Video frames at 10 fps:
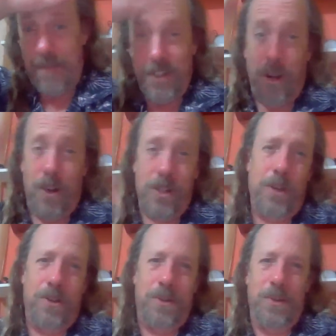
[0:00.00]
a
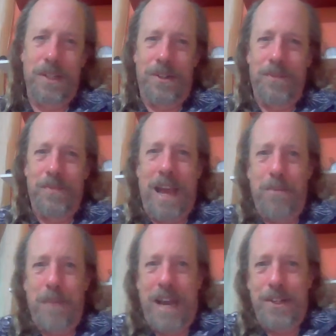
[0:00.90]
charcoal grill
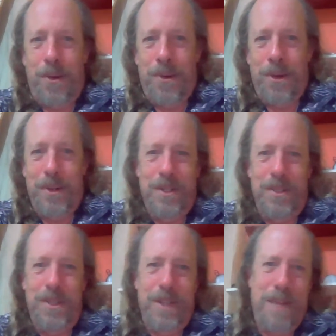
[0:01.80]
out by the corner
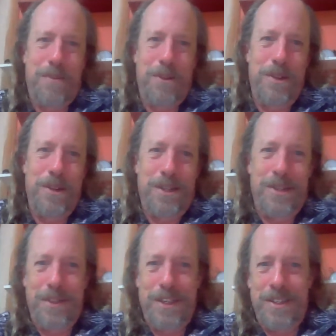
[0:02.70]
of the
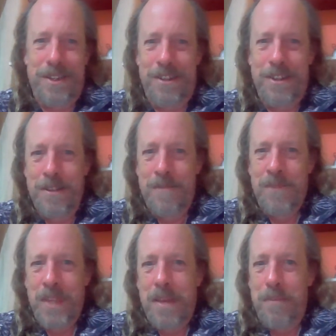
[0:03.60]
neighborhood and
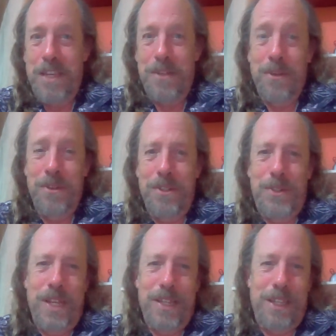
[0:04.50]
be grilling
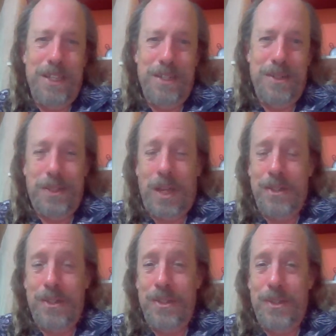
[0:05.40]
chicken or
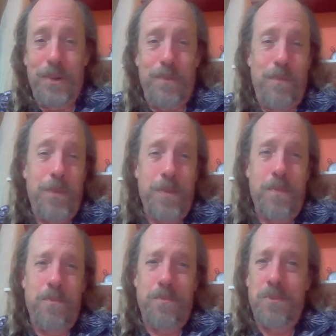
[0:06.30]
sausage or
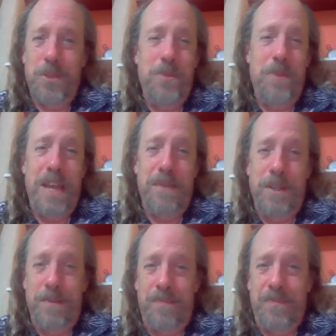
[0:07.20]
you name
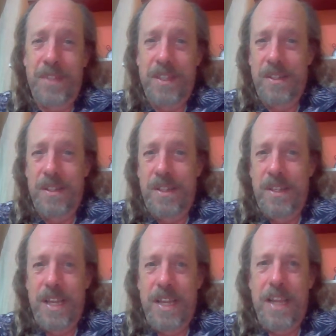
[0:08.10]
it.
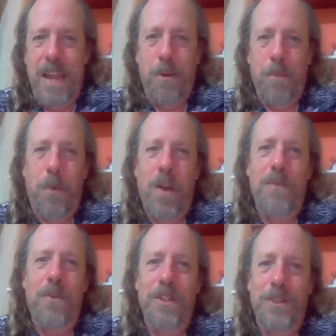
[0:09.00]
And they were
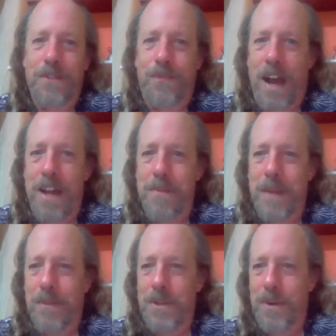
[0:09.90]
prevalent. You could find them
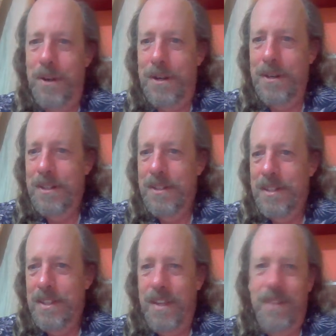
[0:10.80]
everywhere.
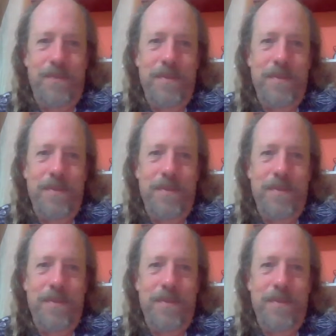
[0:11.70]
And